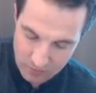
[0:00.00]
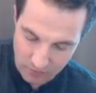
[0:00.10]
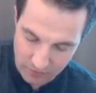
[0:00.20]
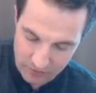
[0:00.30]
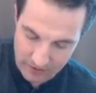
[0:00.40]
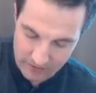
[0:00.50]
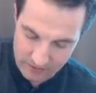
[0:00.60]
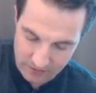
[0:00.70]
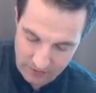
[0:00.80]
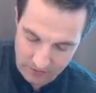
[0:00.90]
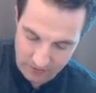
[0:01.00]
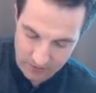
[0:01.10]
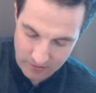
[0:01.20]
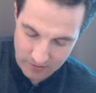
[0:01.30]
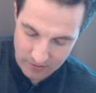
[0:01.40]
per deciliter
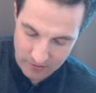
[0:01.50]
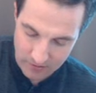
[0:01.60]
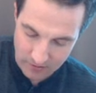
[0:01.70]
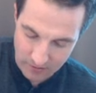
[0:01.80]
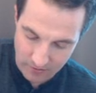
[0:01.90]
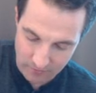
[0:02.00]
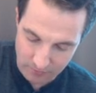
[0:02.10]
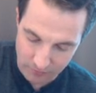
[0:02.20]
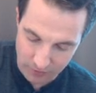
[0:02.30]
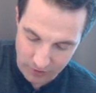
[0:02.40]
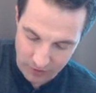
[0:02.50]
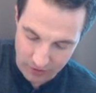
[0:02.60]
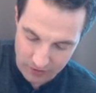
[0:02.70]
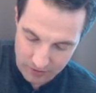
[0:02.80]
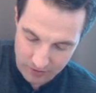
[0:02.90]
of
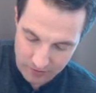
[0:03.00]
blood.